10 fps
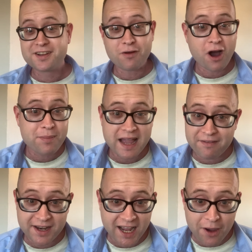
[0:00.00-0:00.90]
So I'll be
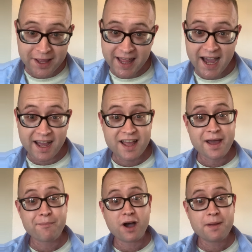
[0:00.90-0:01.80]
having a go at that.
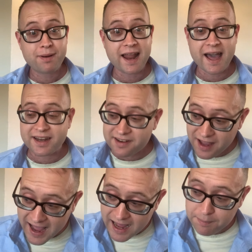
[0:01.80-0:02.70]
My plan is
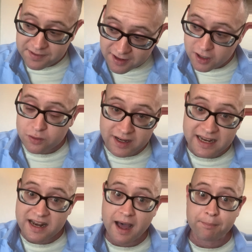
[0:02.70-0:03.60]
to
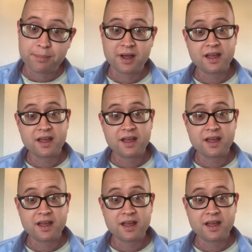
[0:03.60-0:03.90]
absolutely lump